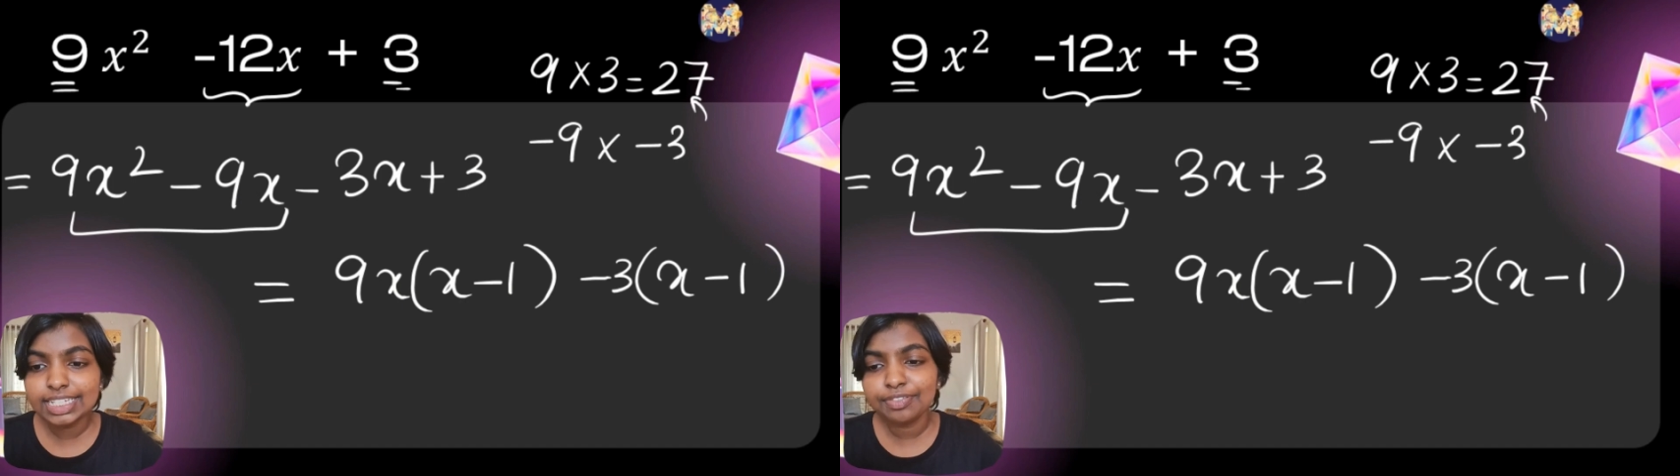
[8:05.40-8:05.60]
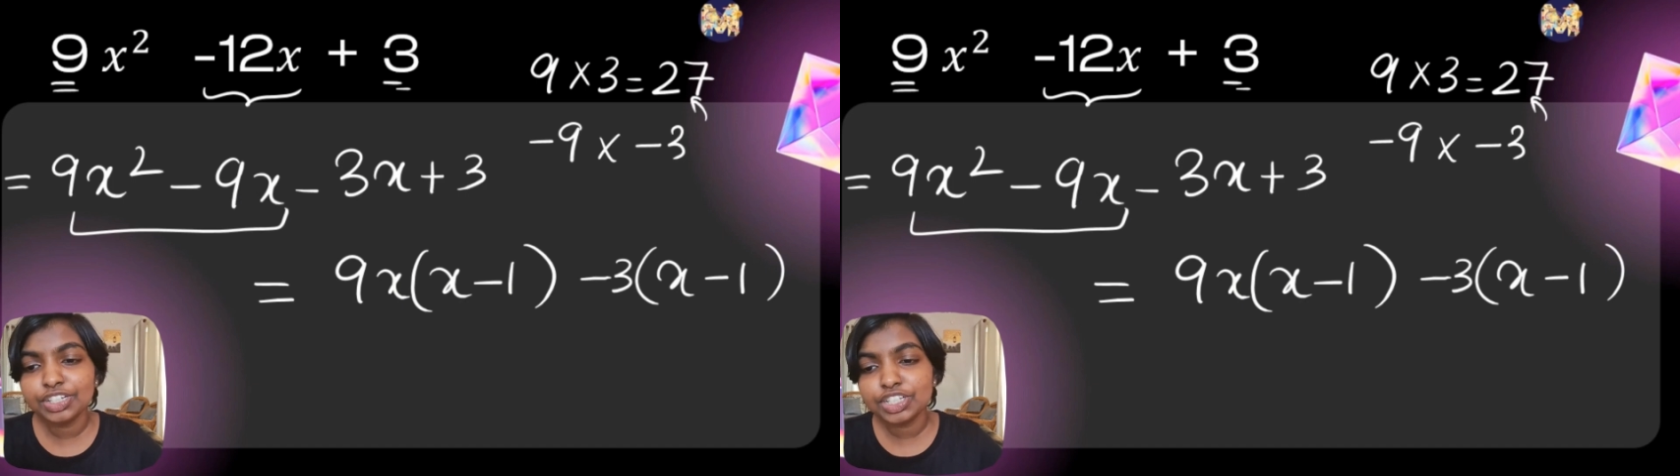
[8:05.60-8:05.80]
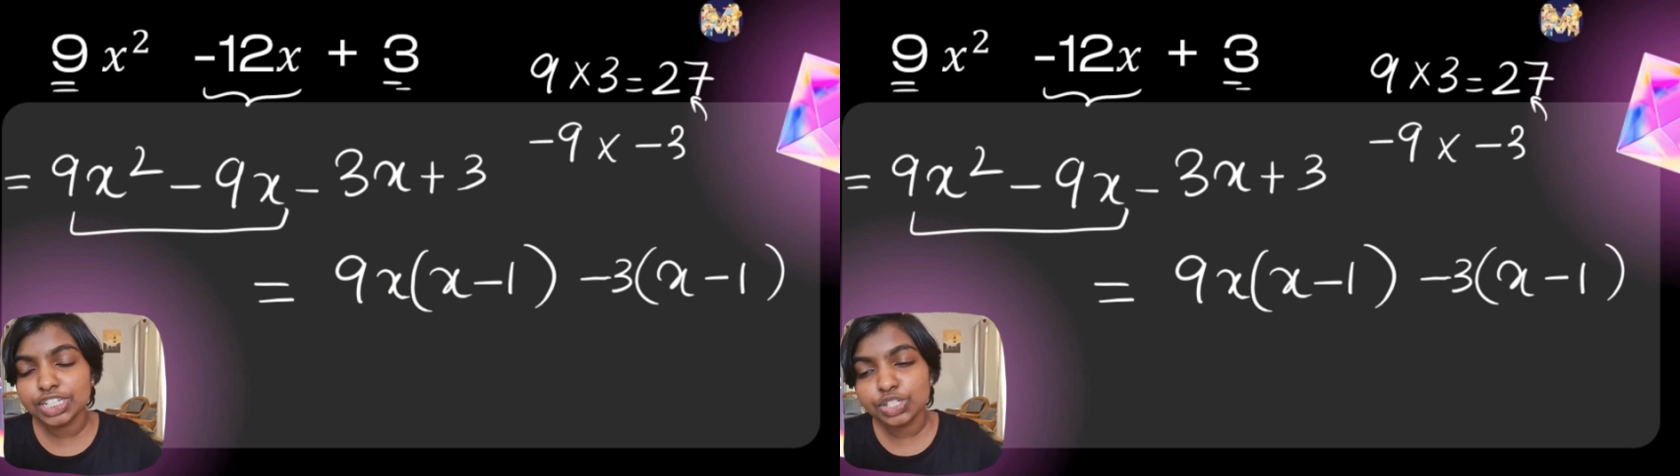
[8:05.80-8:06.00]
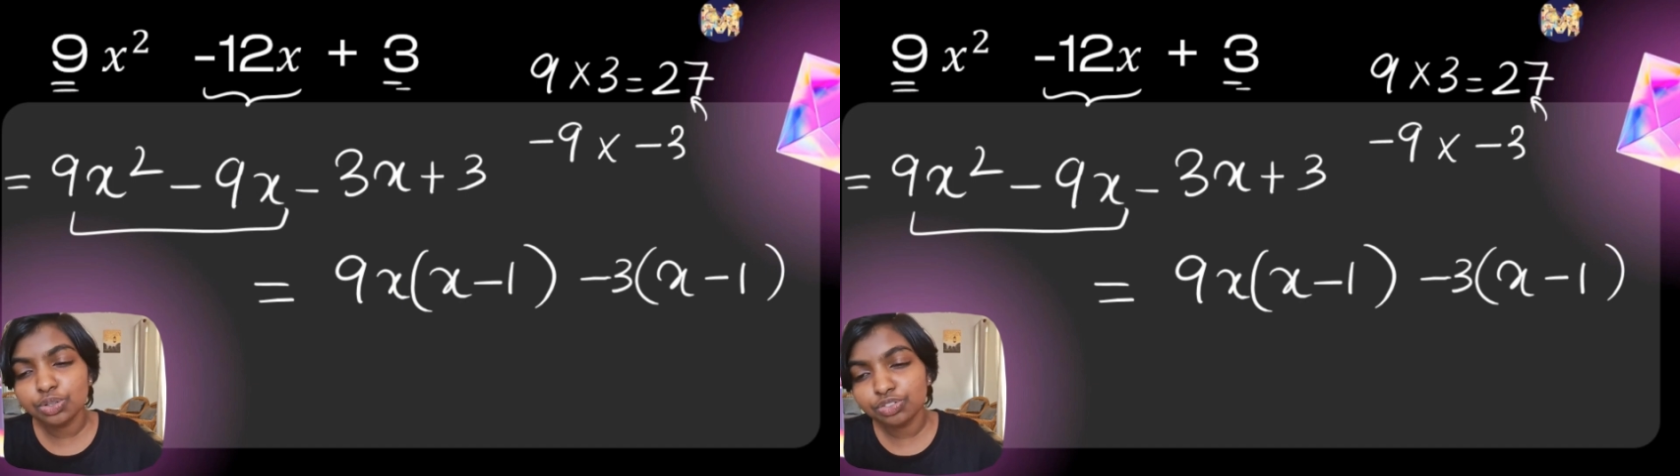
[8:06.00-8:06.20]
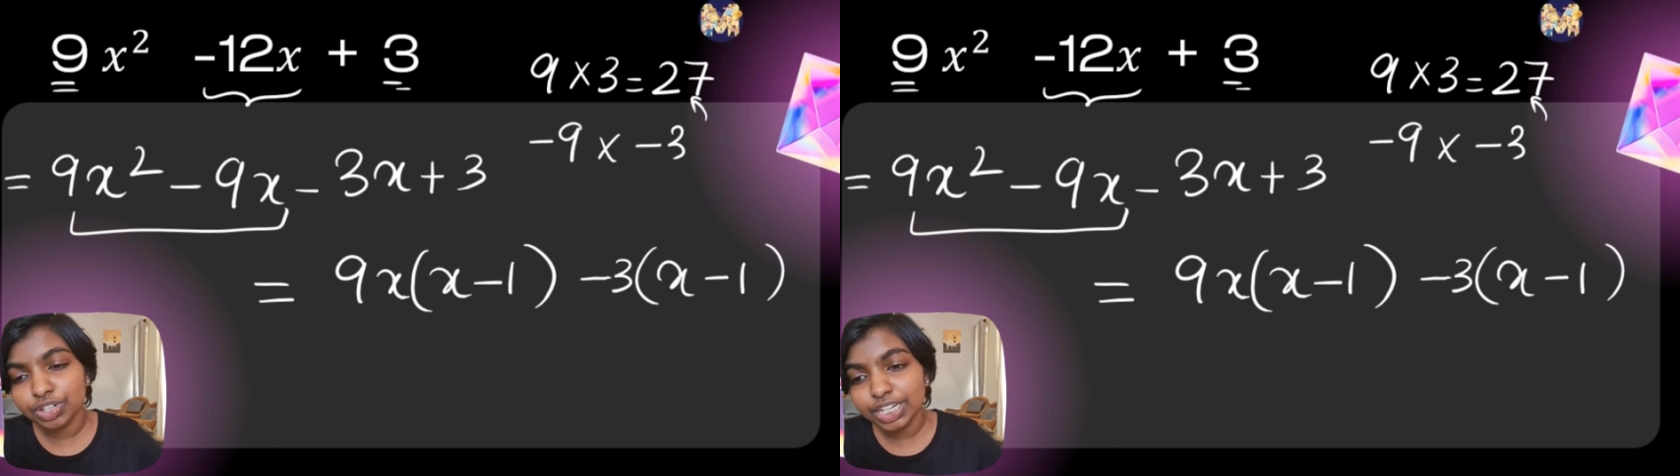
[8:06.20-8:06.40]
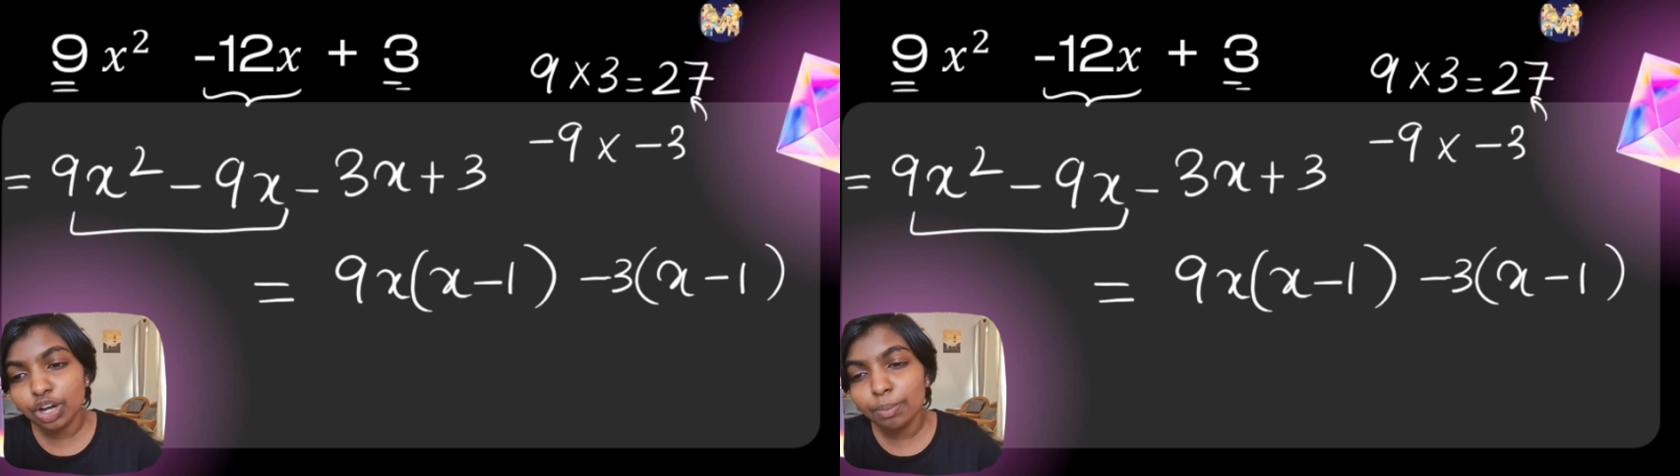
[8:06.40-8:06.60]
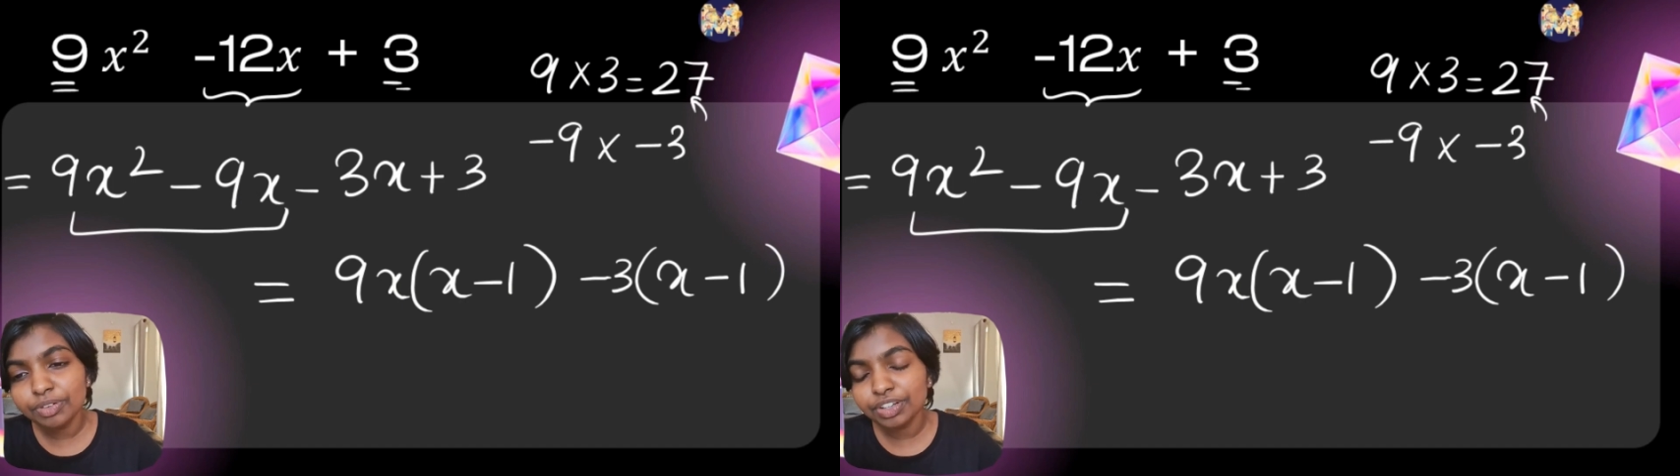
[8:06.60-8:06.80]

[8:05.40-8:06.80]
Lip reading: If we just took 3 common,